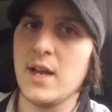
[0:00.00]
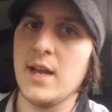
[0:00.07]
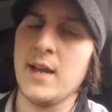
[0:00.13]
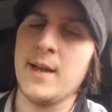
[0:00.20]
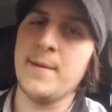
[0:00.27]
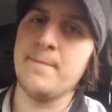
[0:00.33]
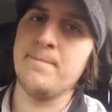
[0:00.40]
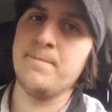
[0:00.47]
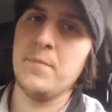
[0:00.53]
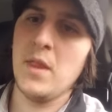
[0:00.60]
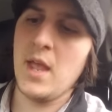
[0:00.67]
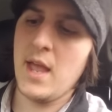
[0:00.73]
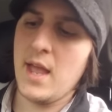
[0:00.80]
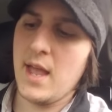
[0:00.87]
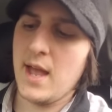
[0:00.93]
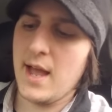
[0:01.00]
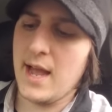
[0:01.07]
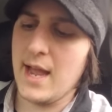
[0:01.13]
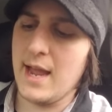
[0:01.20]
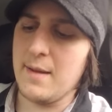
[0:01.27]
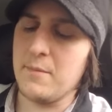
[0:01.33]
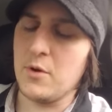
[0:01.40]
Um,
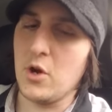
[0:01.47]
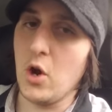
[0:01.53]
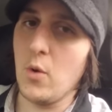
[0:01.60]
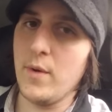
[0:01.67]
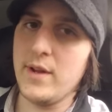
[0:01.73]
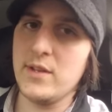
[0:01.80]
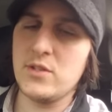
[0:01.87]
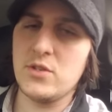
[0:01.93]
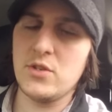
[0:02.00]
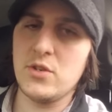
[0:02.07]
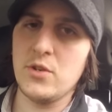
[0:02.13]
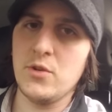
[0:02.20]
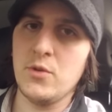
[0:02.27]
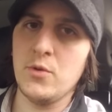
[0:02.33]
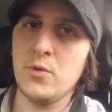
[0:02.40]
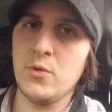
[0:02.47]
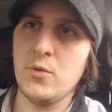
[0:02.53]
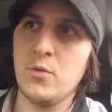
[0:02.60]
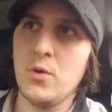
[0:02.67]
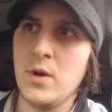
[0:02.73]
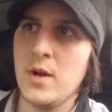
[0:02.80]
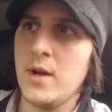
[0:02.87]
I'm going
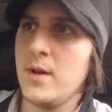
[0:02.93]
to